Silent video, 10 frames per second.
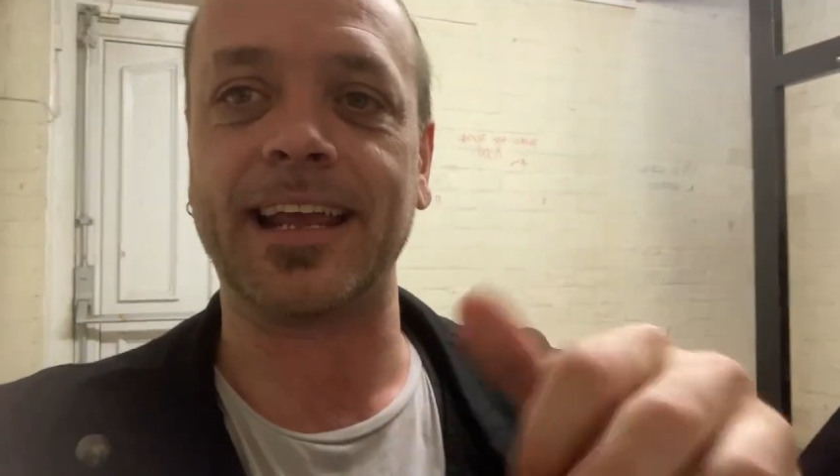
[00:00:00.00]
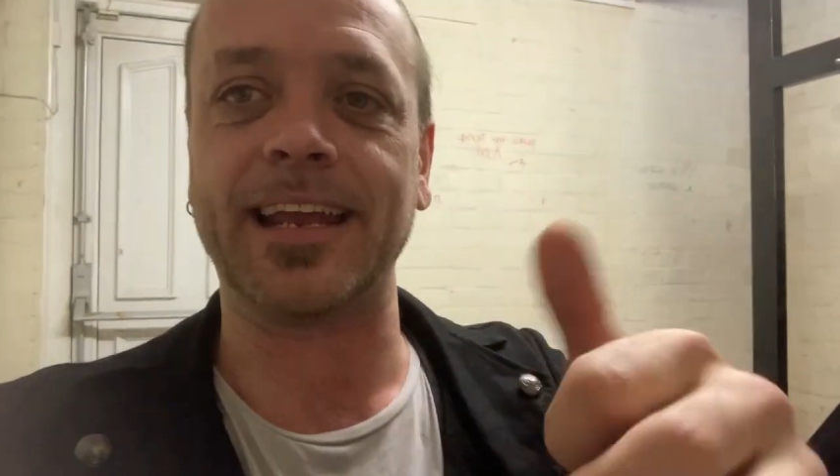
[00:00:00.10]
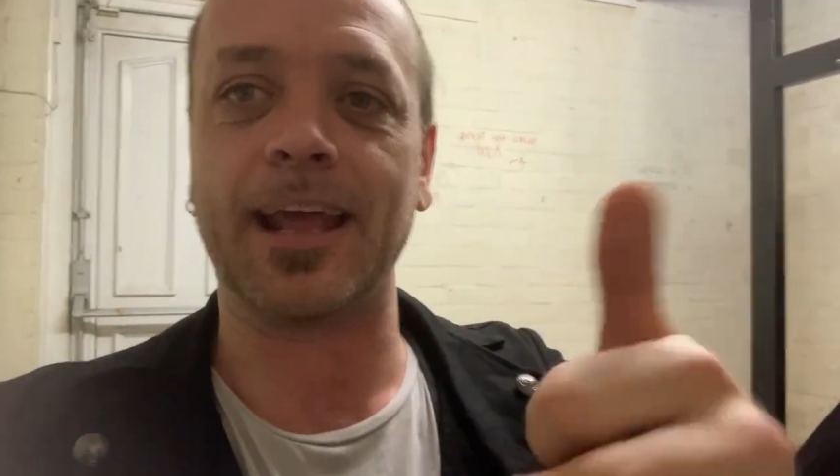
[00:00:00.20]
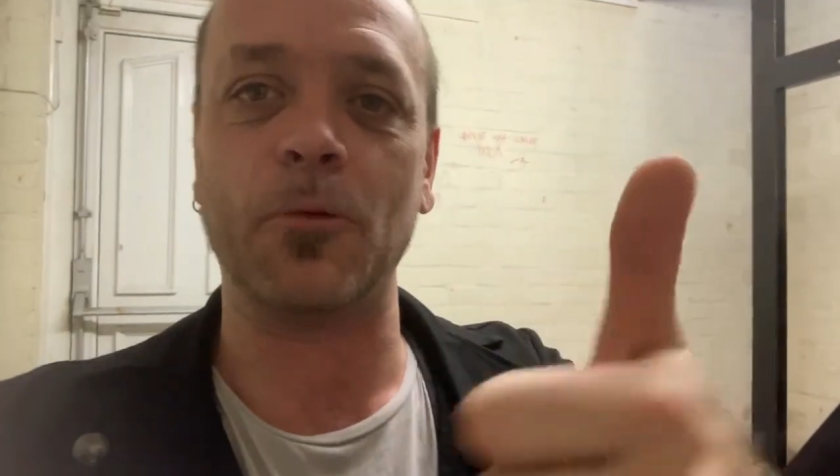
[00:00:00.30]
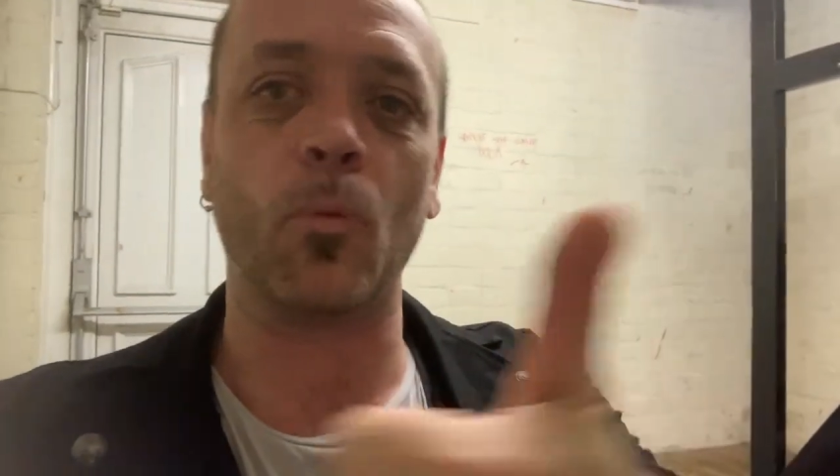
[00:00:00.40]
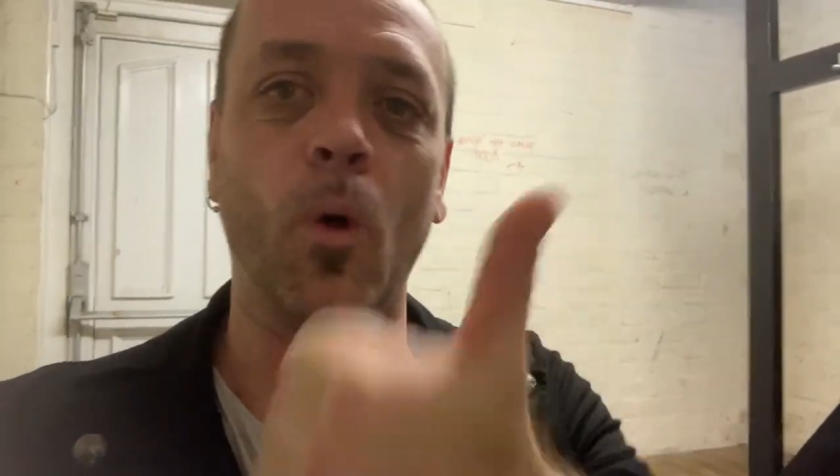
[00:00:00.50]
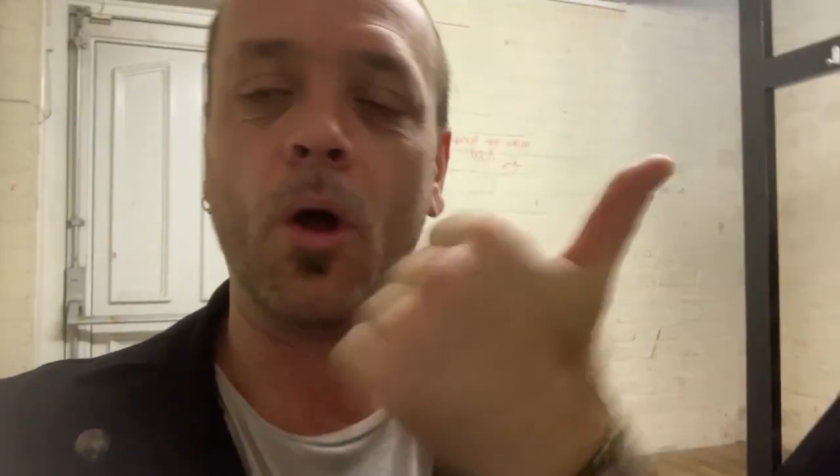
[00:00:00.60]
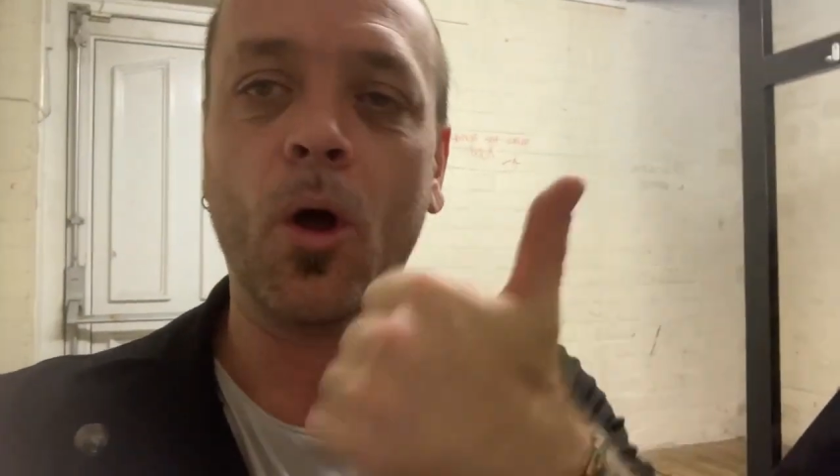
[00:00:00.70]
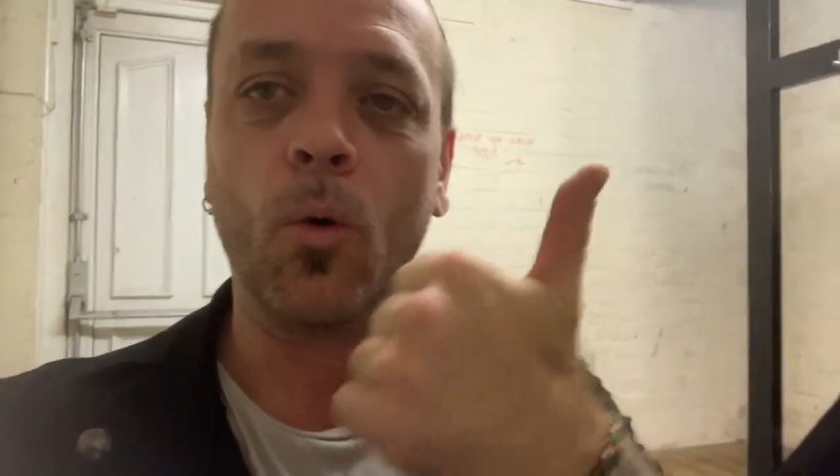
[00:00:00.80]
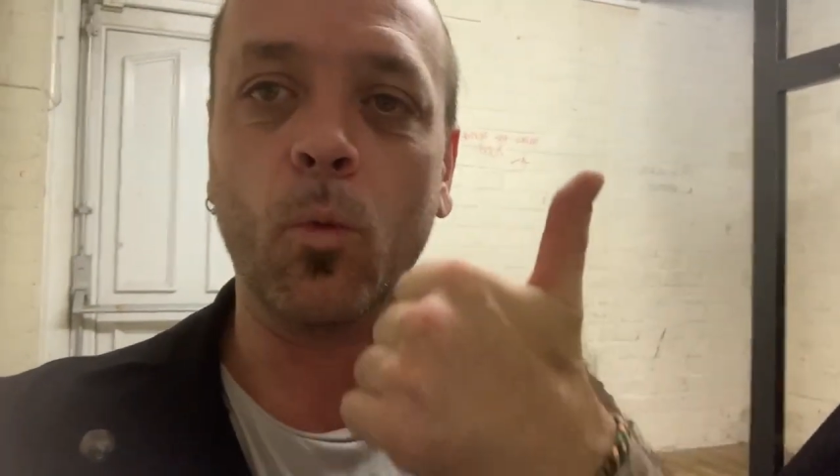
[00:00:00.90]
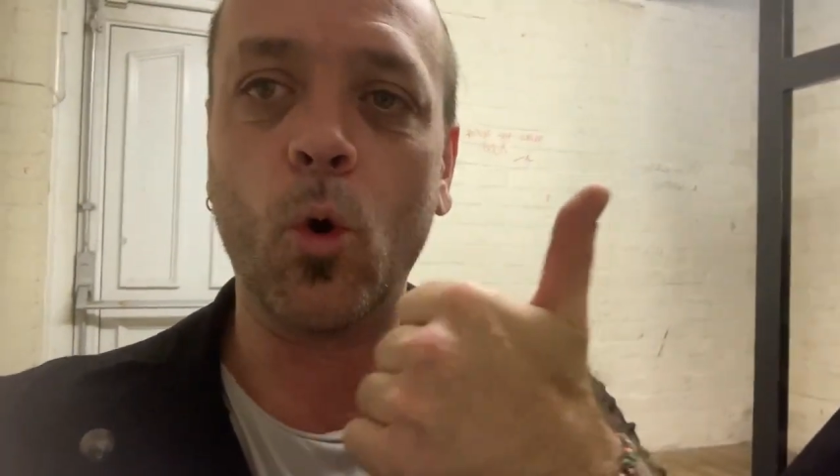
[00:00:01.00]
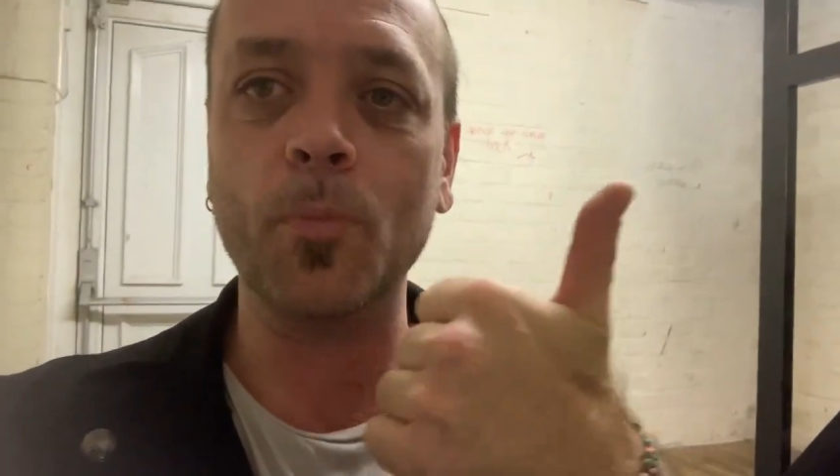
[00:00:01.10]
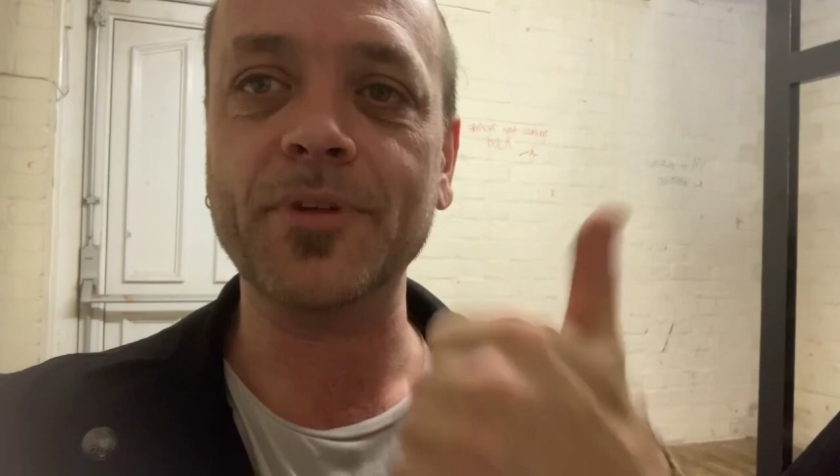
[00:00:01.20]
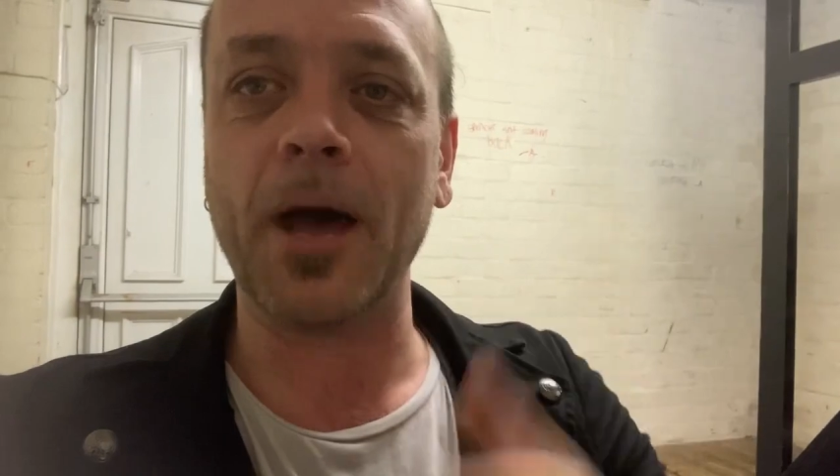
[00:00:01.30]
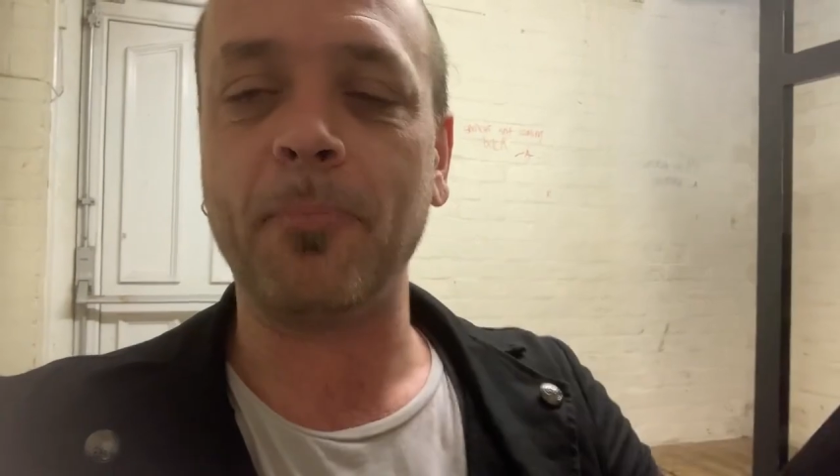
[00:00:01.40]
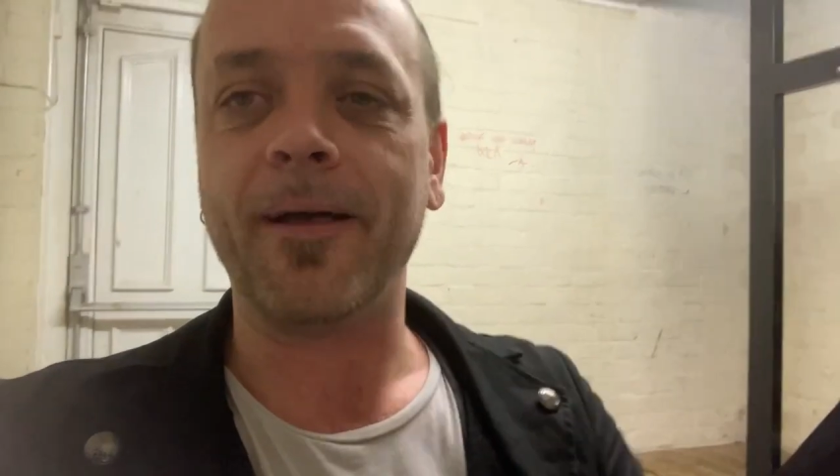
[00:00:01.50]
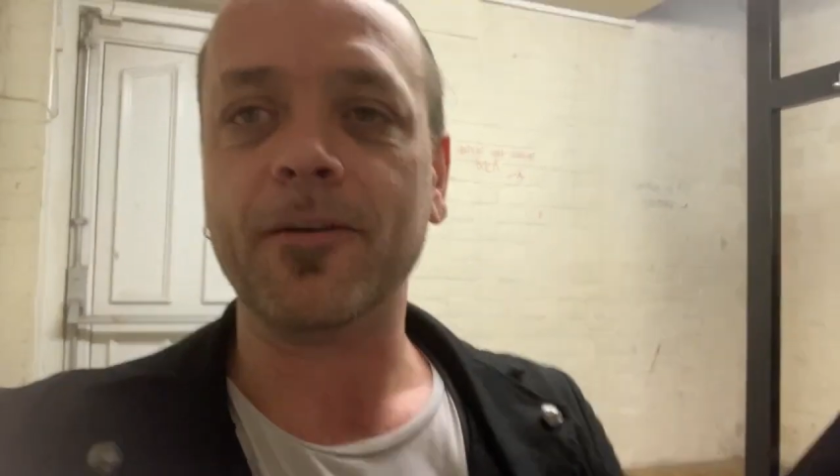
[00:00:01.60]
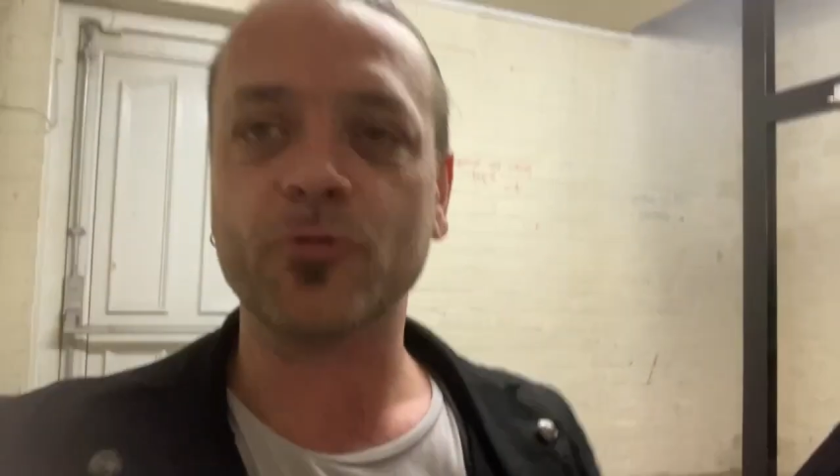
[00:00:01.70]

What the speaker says: Going to get warmed up,